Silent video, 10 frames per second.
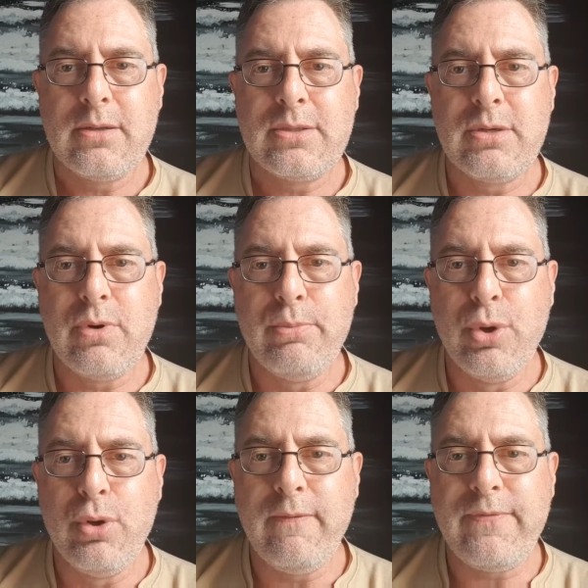to
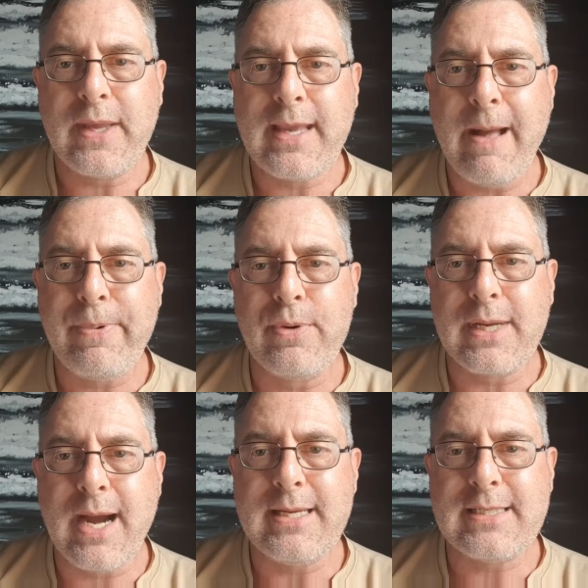remove the capital
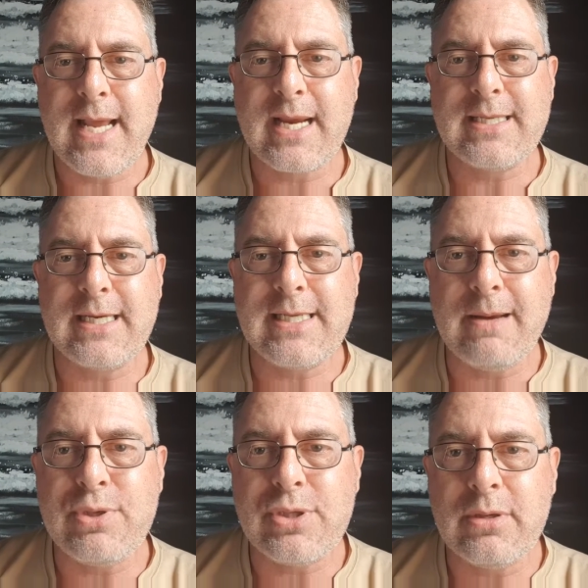gains tax
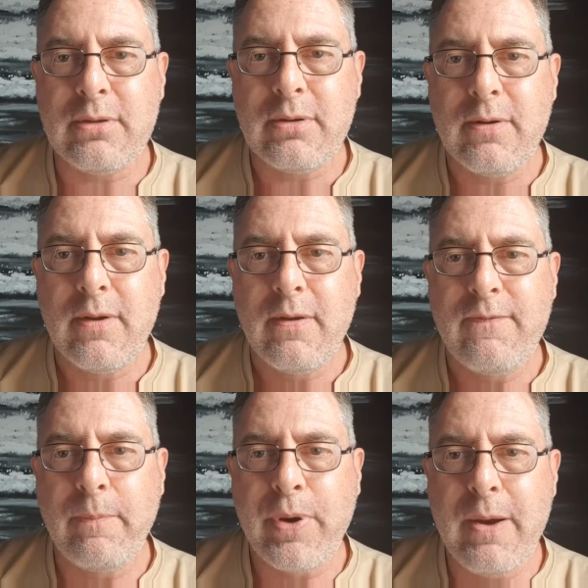exemption
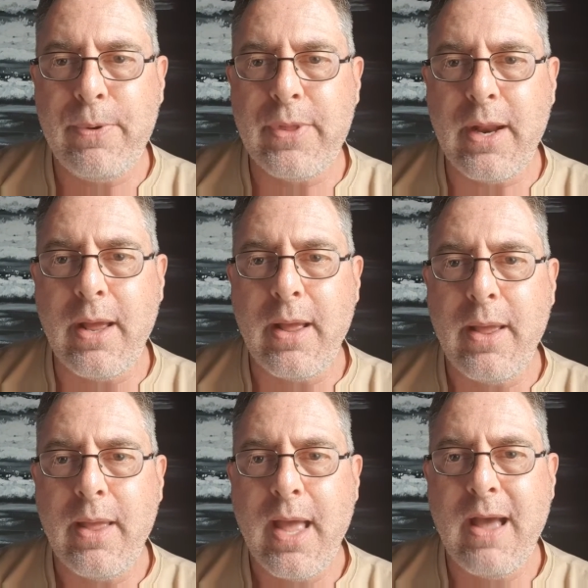for people that
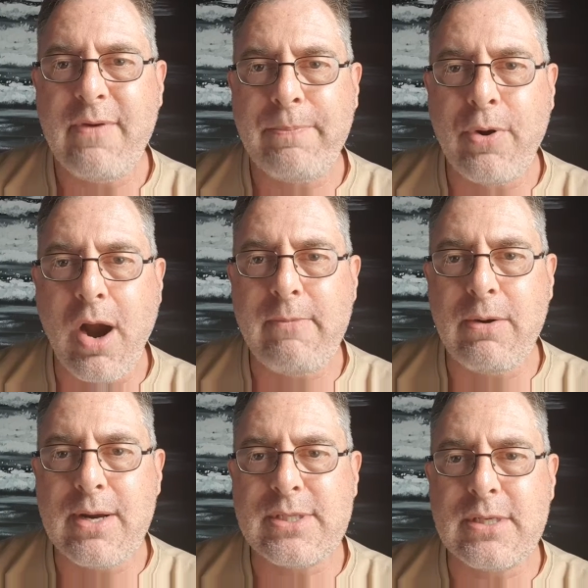have a primary
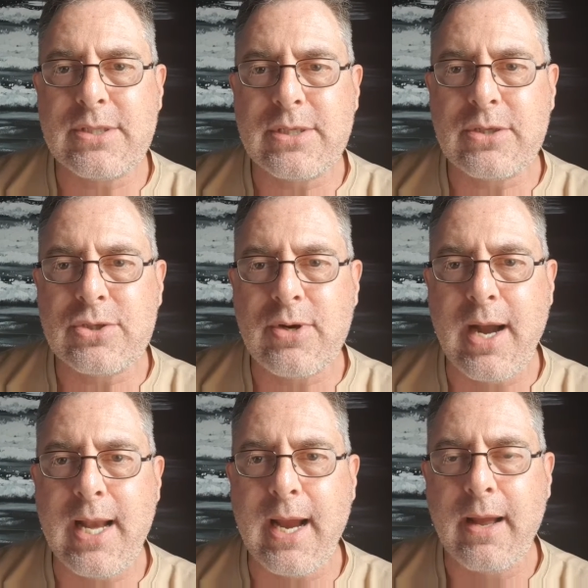residence in
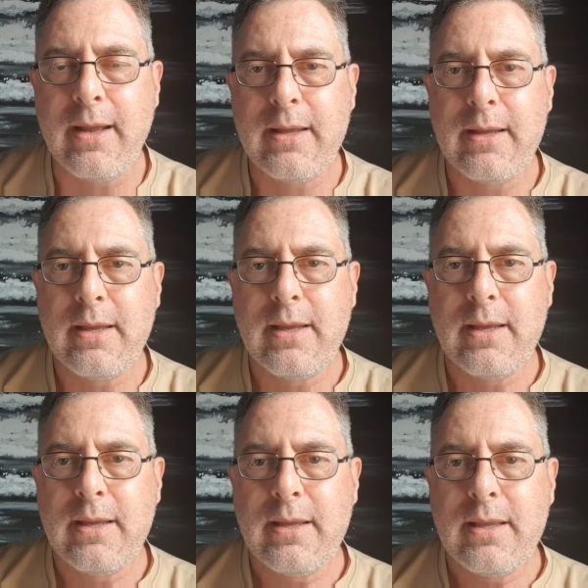Australia
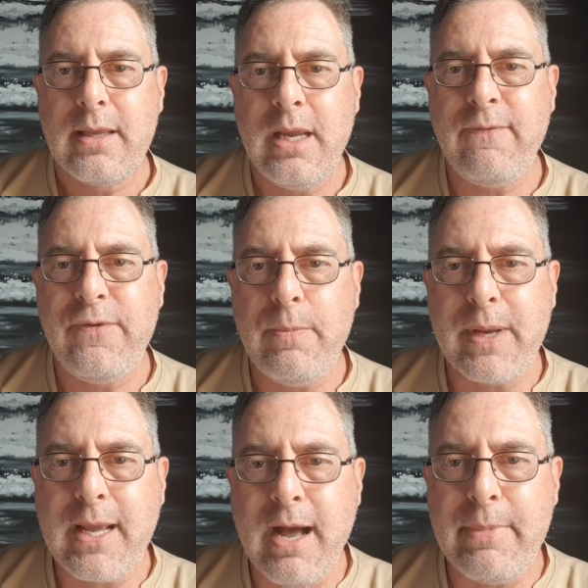if you
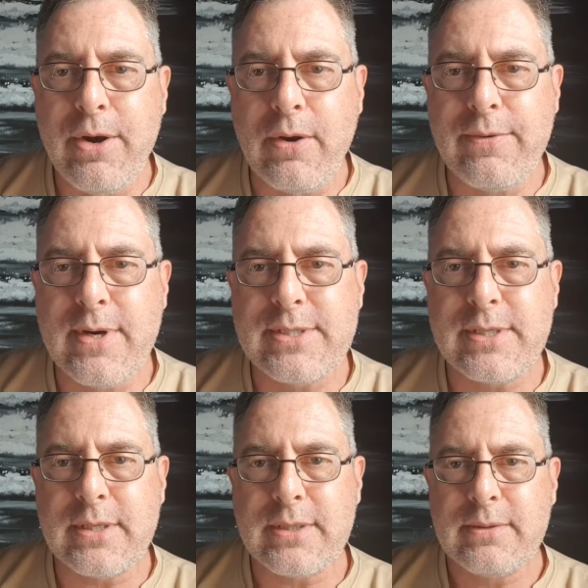become a
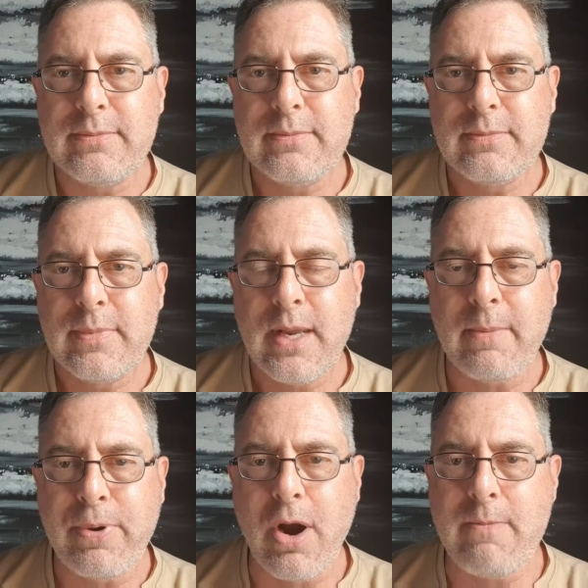non-resident. And a
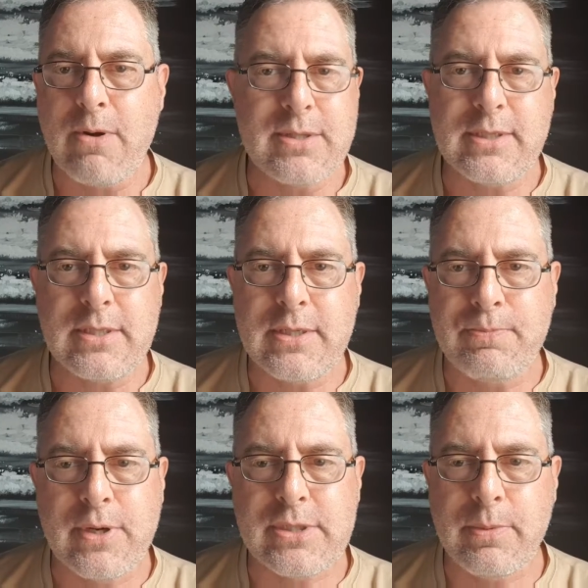primary residence, a
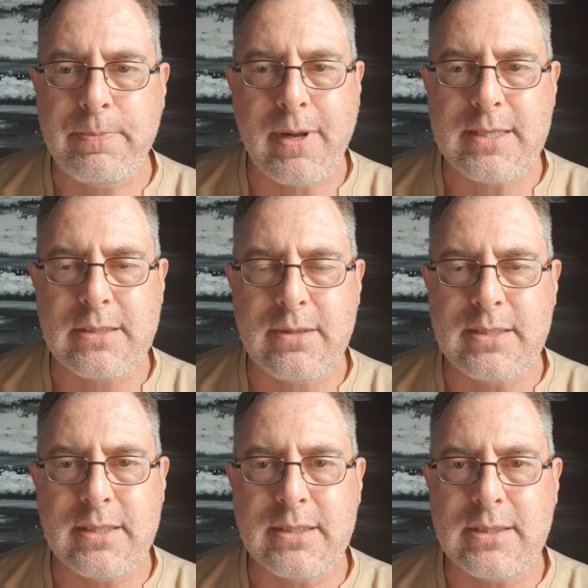principal place of
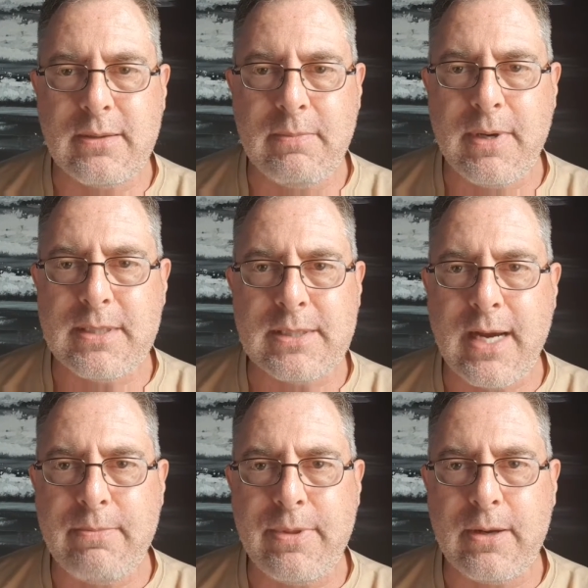residence, it means the
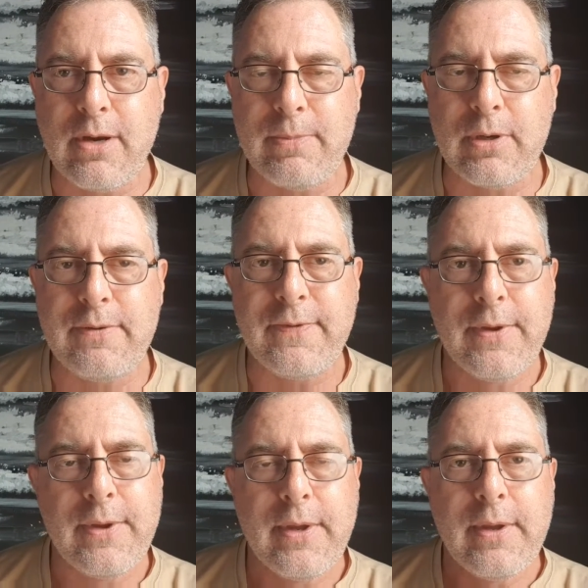same thing, I believe.
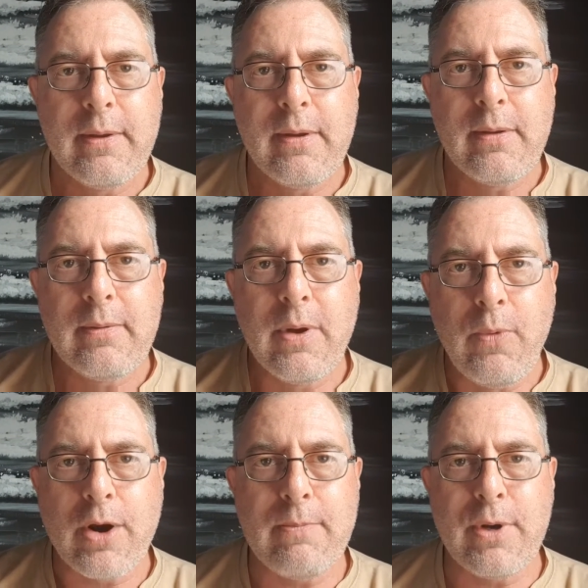But
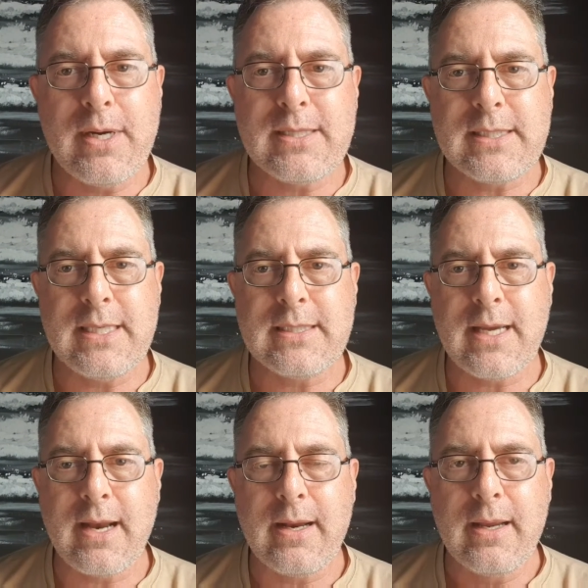what it means is
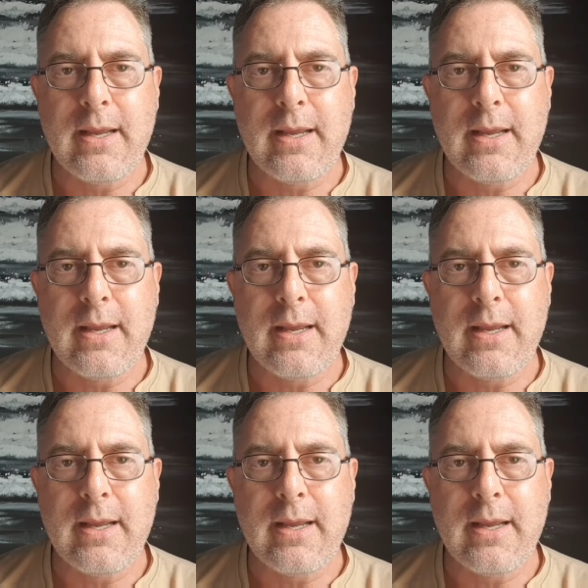that